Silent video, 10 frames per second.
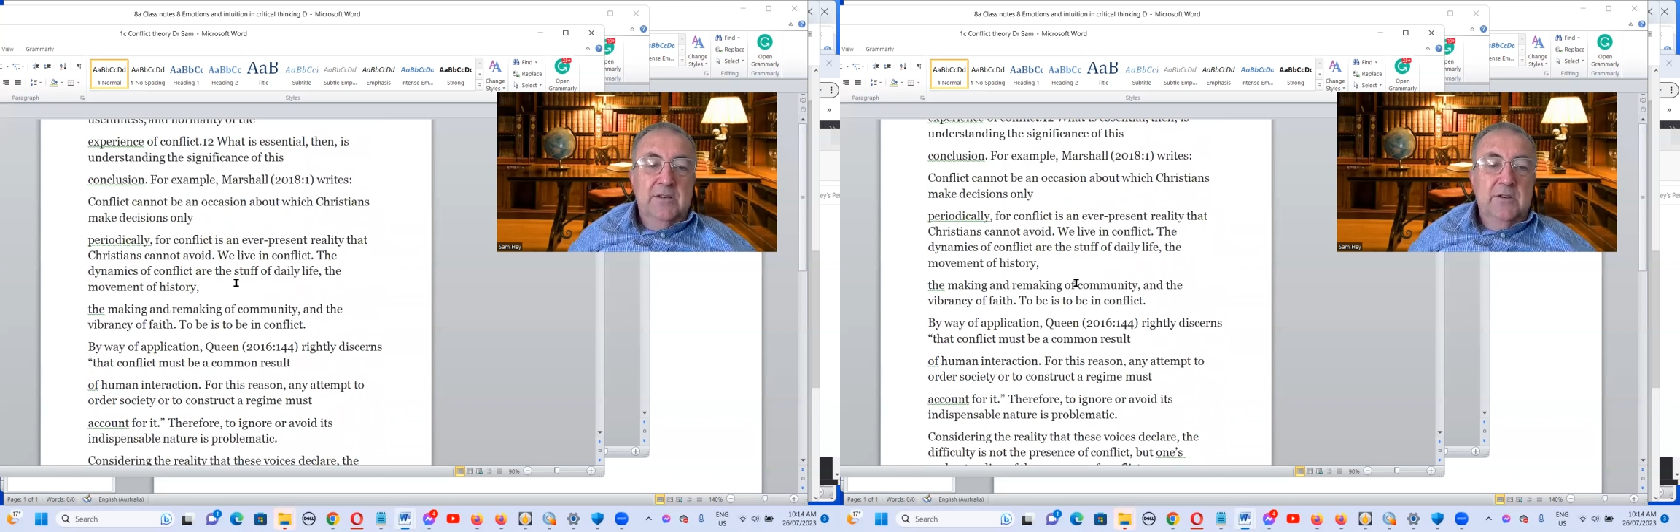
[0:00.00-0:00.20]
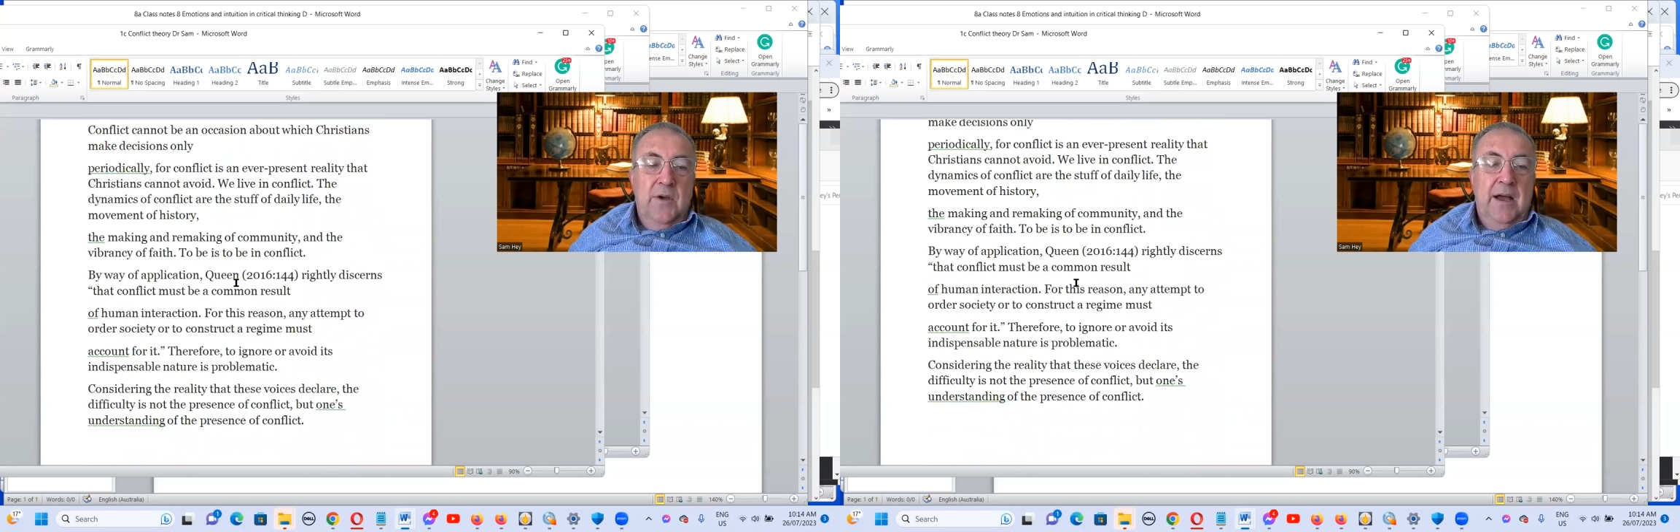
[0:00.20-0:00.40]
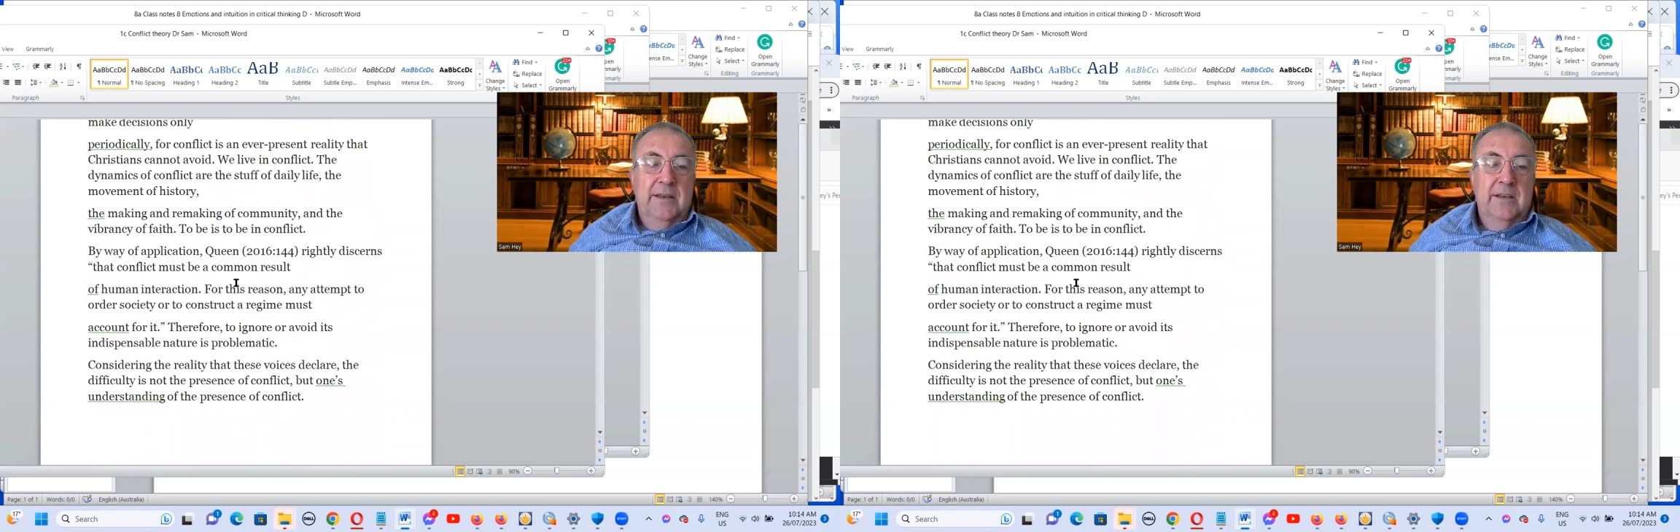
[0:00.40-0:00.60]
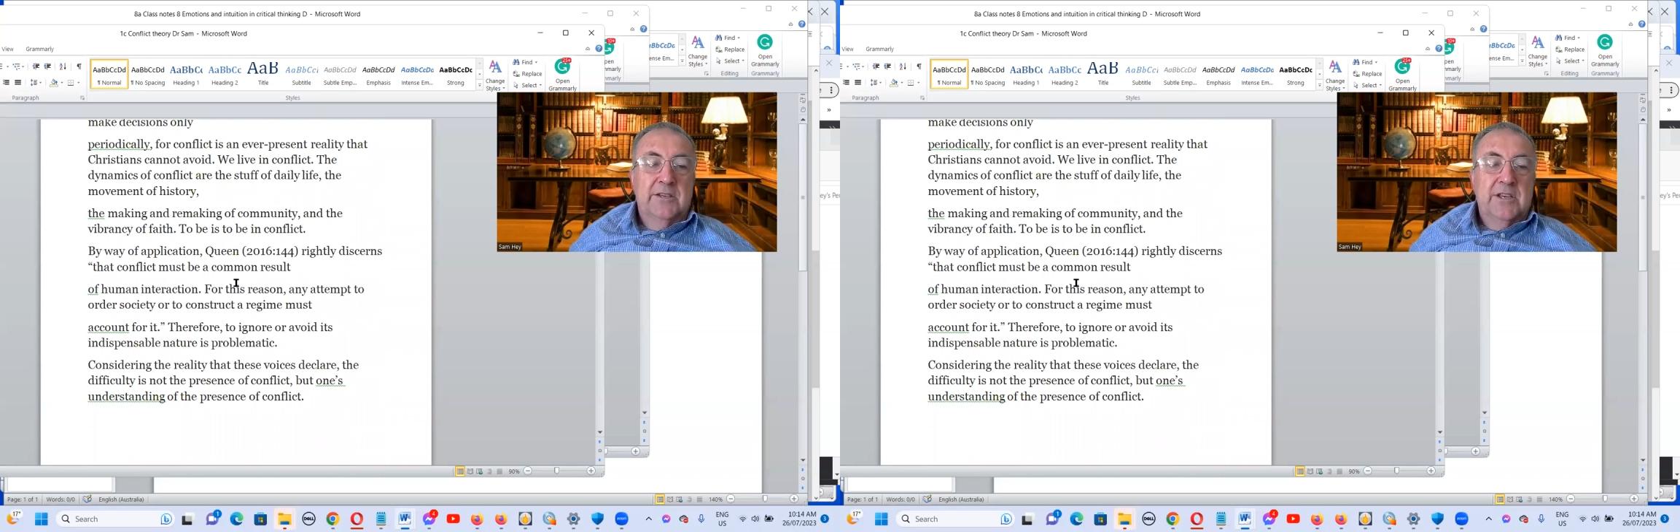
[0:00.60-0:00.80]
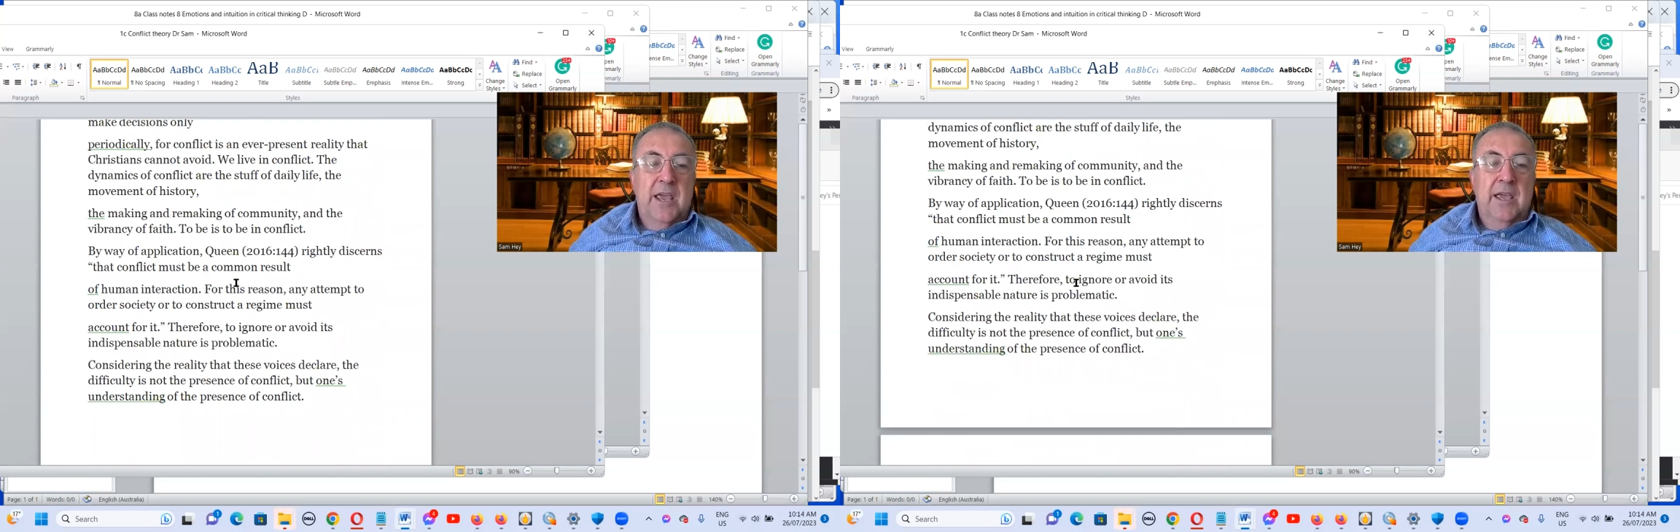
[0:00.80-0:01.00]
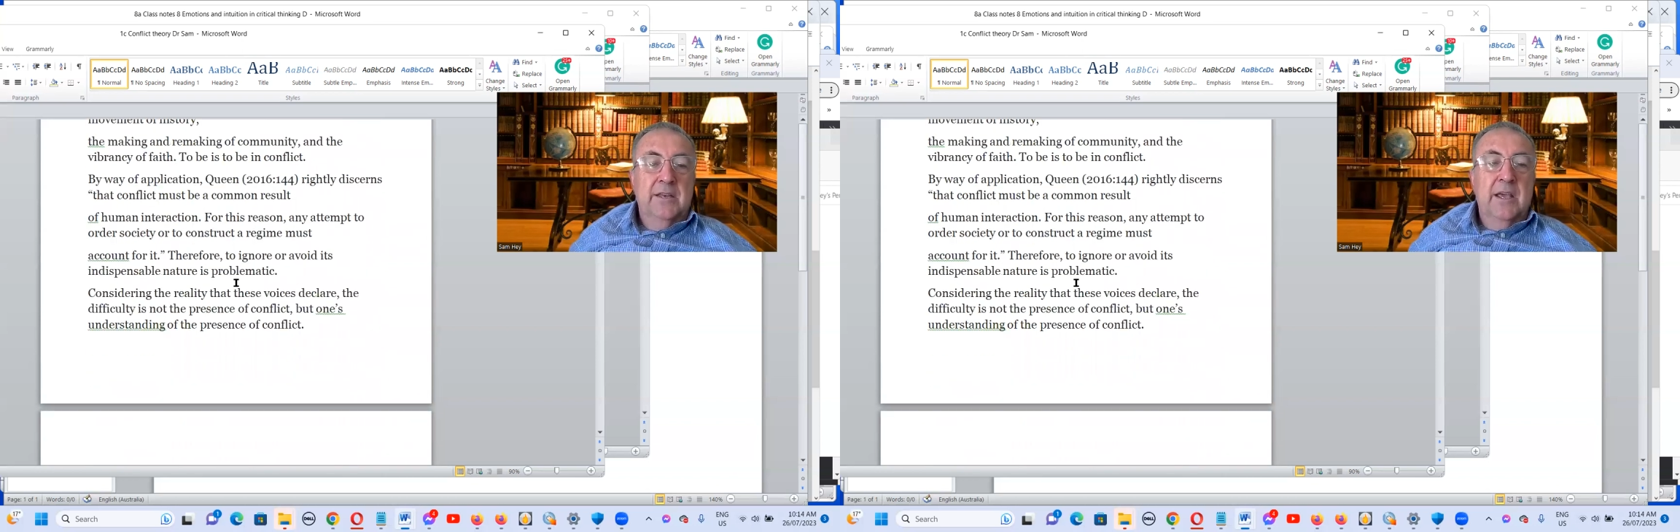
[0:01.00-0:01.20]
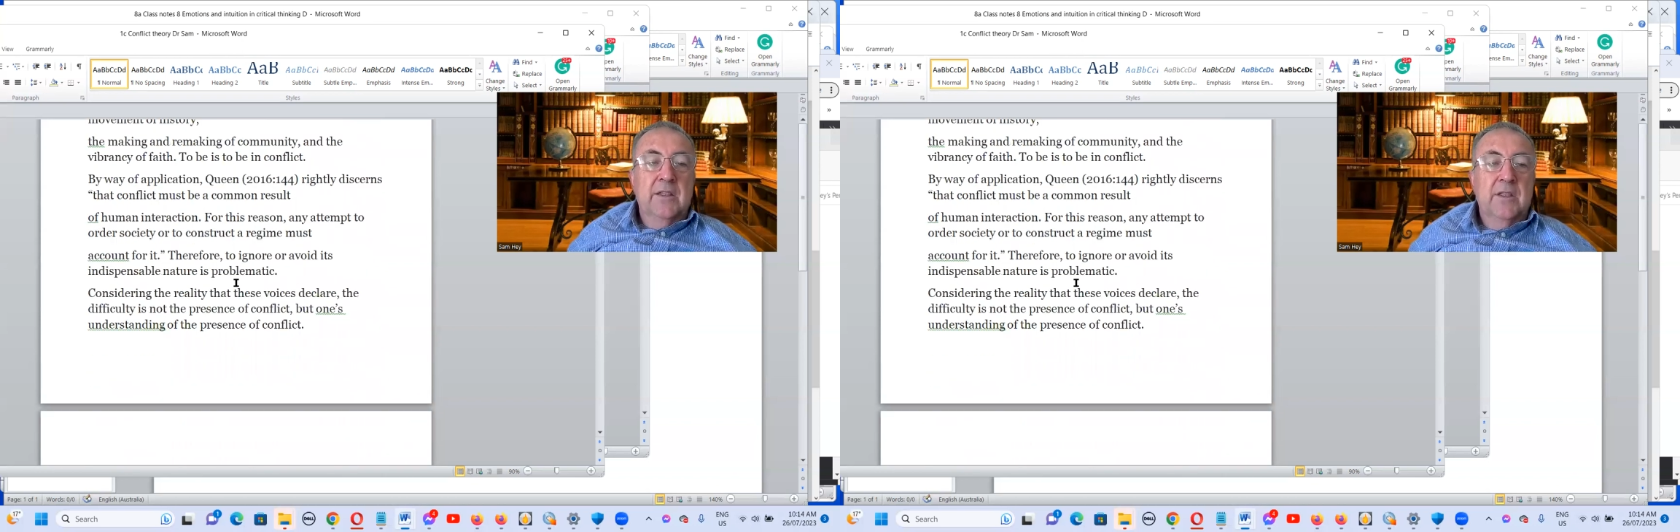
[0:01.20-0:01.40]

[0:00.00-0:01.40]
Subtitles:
to understand